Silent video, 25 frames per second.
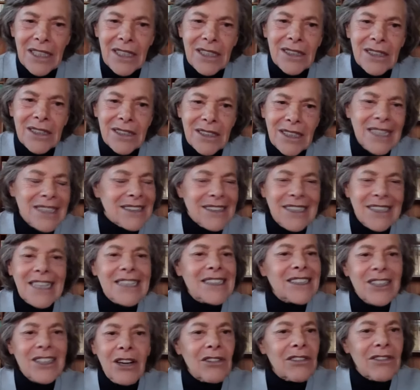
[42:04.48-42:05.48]
else, I
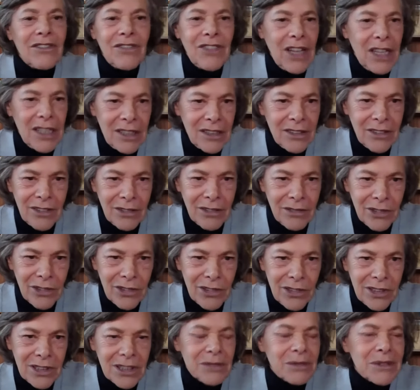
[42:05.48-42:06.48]
say don't follow the
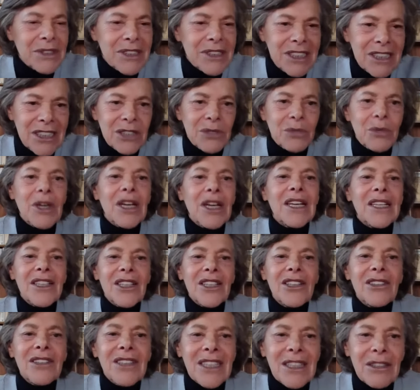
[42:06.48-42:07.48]
rules, which is what
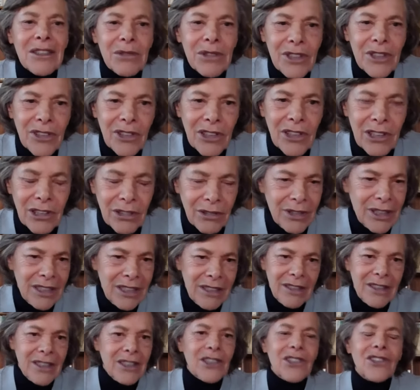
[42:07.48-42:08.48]
you did with your
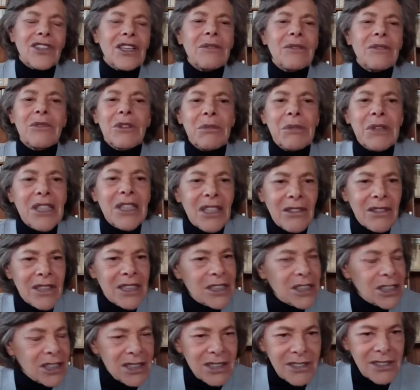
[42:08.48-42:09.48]
career, and you seem to be
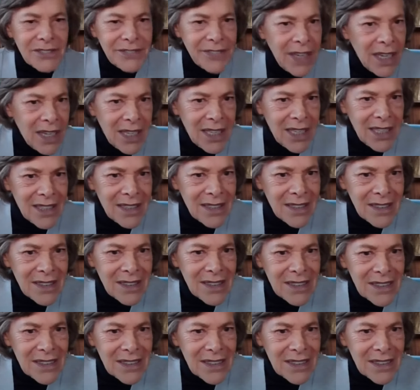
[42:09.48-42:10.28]
doing just fine.